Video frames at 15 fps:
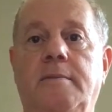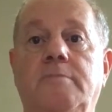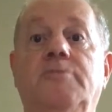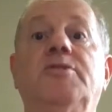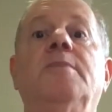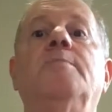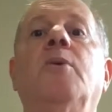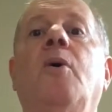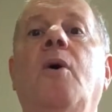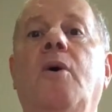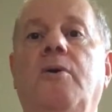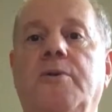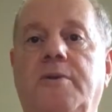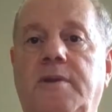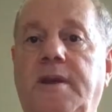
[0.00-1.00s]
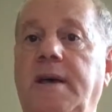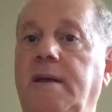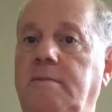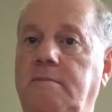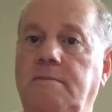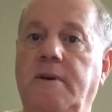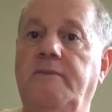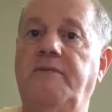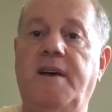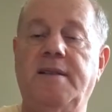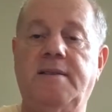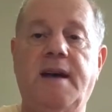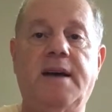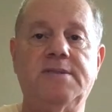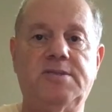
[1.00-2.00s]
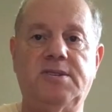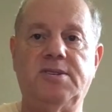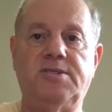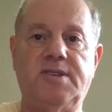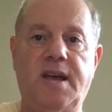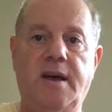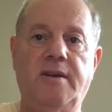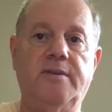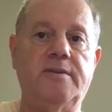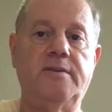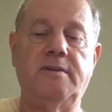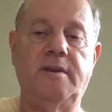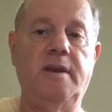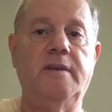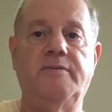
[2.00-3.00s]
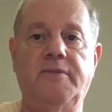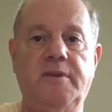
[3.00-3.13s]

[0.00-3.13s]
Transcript: Jim Hall could get a fantastic sound if